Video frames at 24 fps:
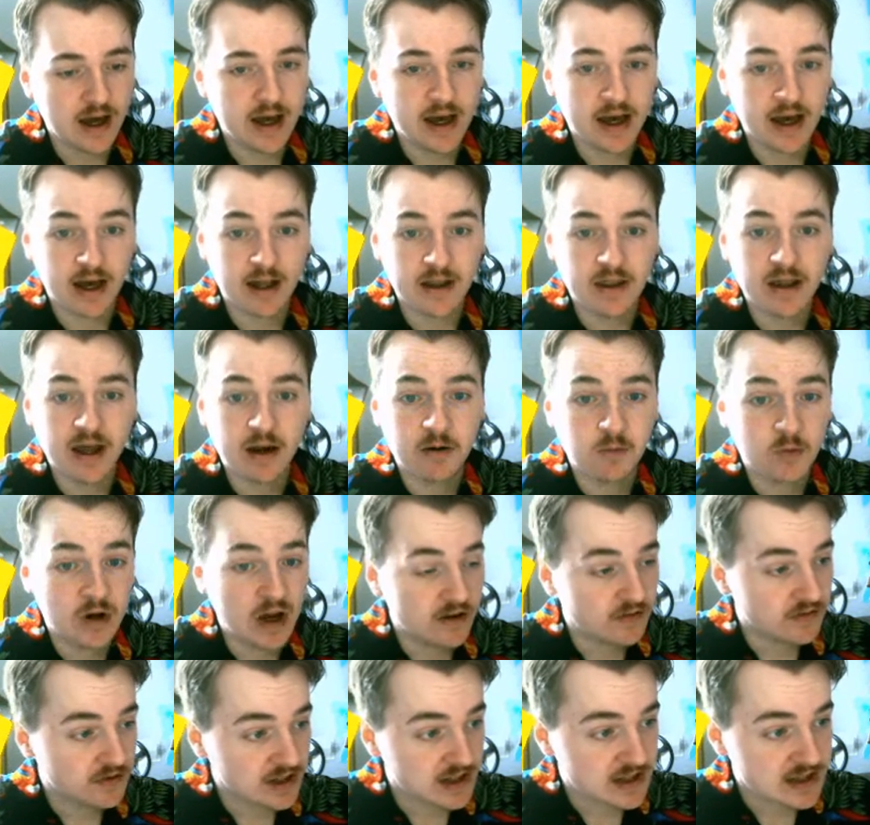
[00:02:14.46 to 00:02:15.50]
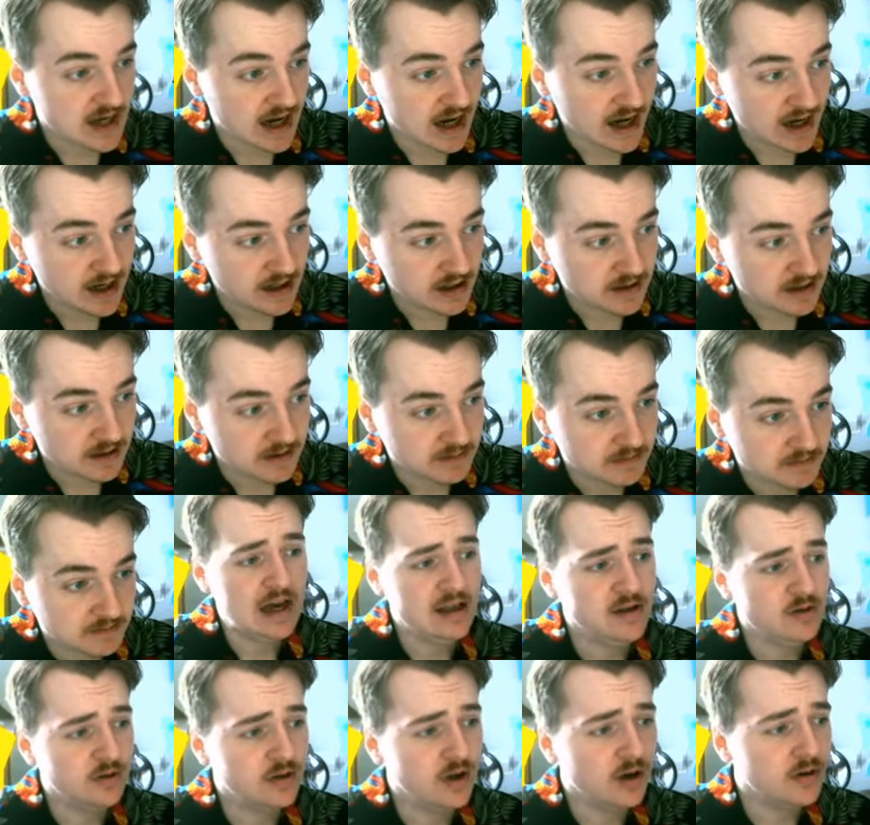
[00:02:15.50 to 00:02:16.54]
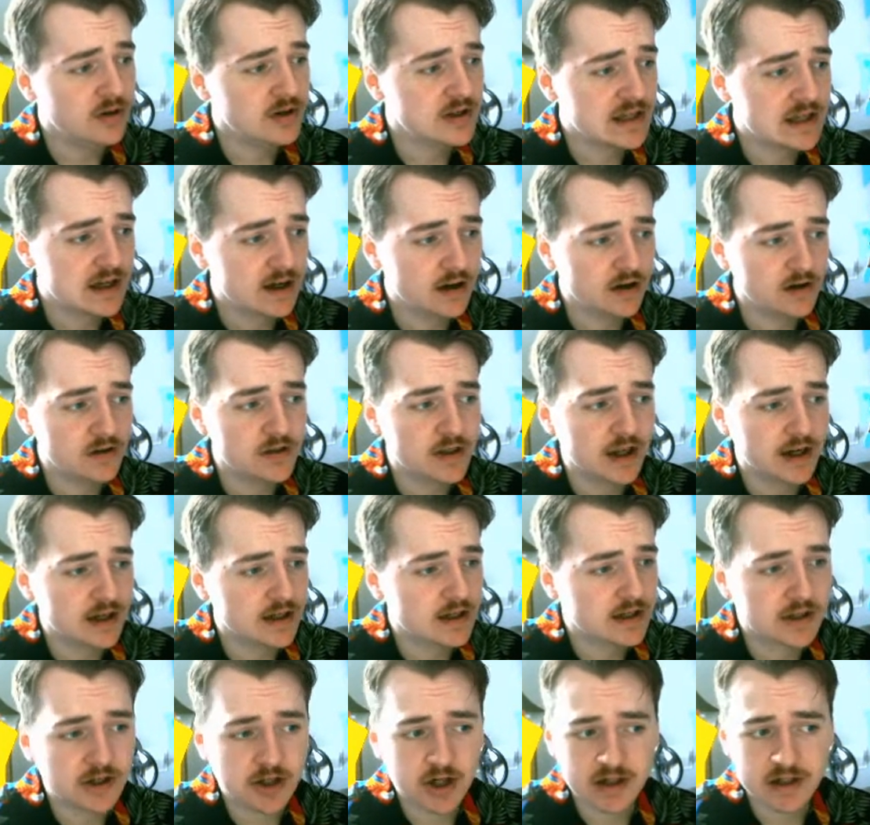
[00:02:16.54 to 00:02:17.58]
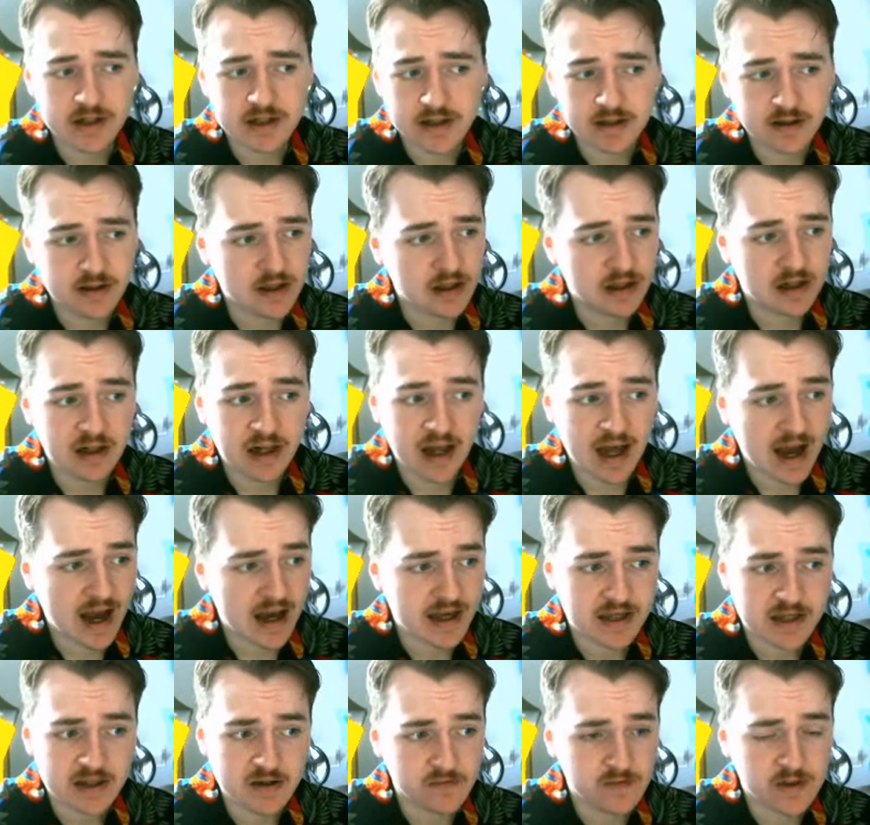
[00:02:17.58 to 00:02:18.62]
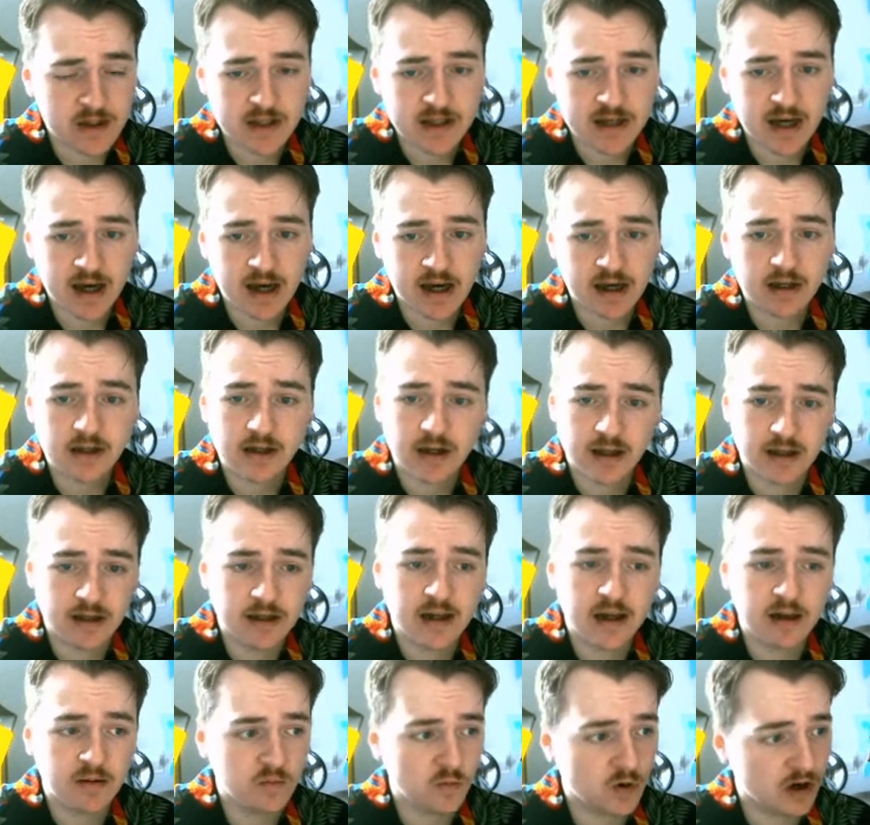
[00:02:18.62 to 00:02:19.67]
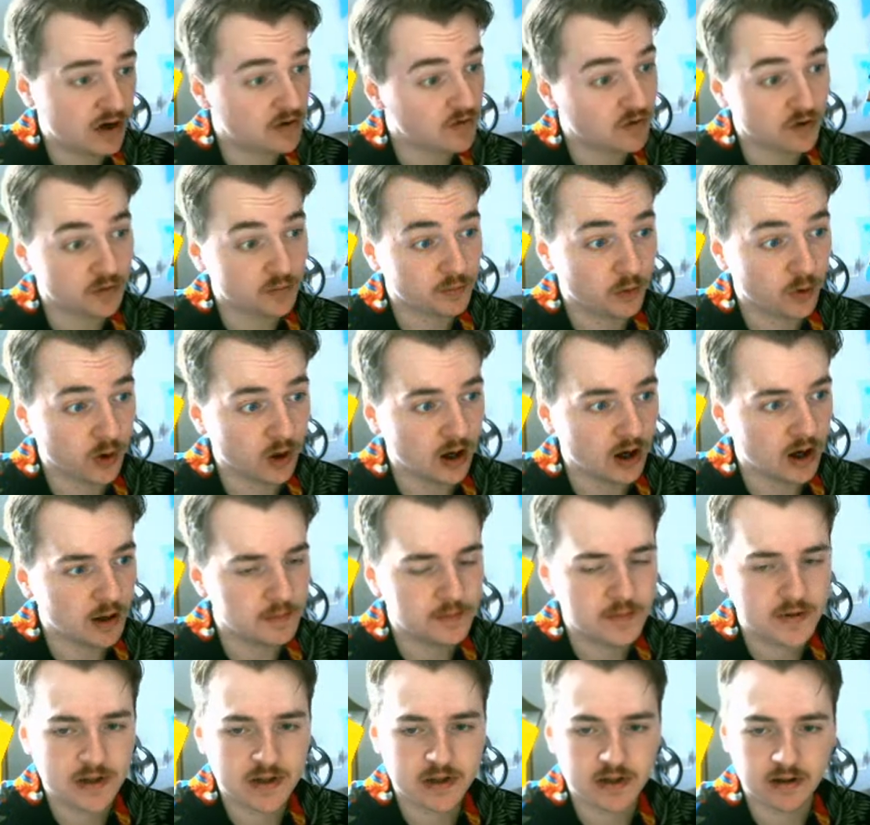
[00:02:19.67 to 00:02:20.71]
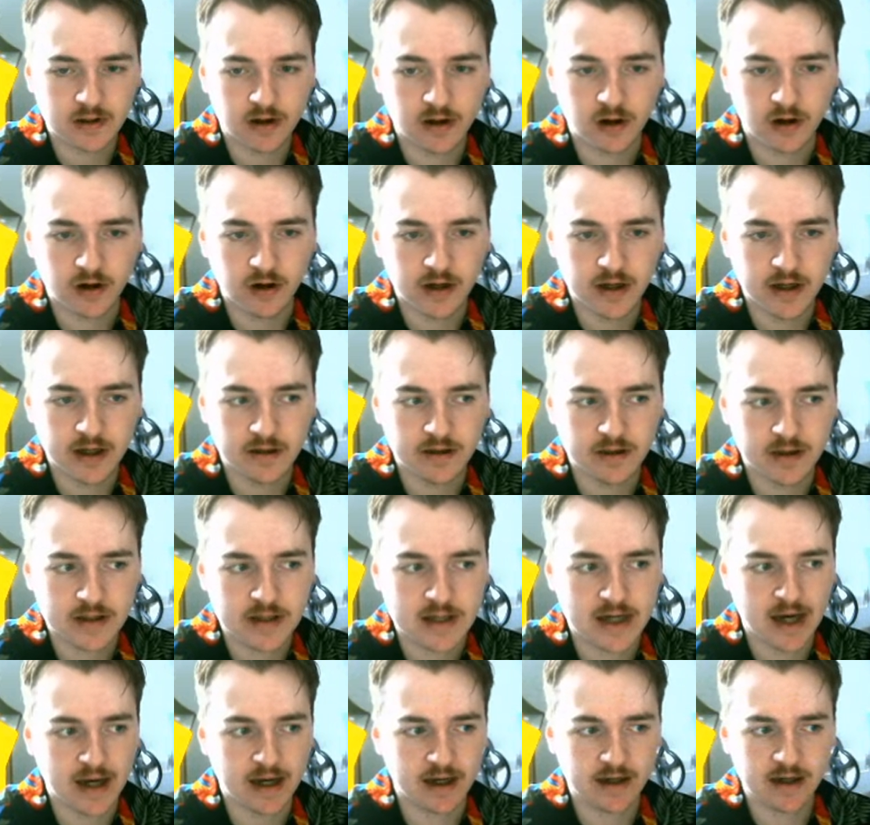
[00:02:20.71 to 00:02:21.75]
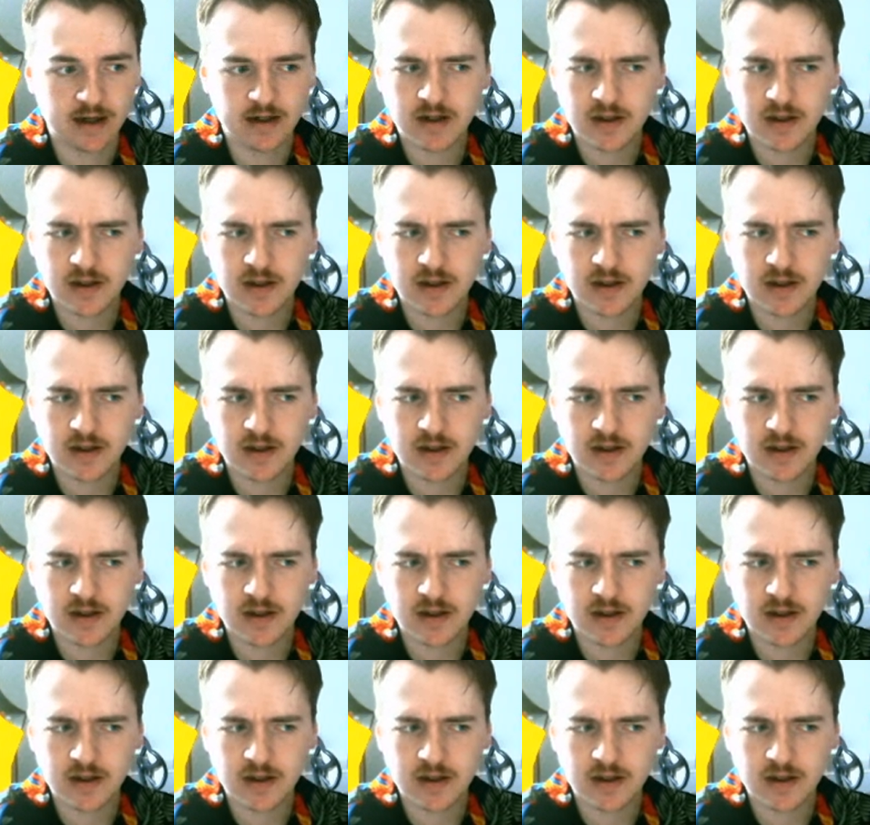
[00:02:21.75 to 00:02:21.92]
and then we have the tank. And you'll notice here that it's just the glass of the tank and then whatever props are in the tank.